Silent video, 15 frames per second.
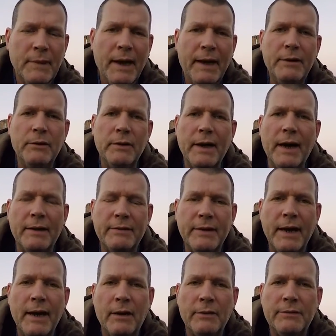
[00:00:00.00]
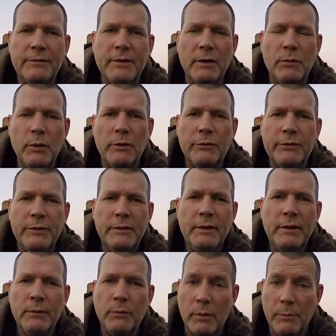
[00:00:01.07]
How you doing, guys and gals? It's Doug Wilson.
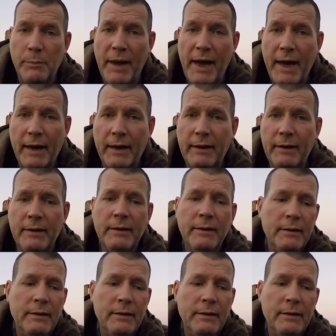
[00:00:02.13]
We're back.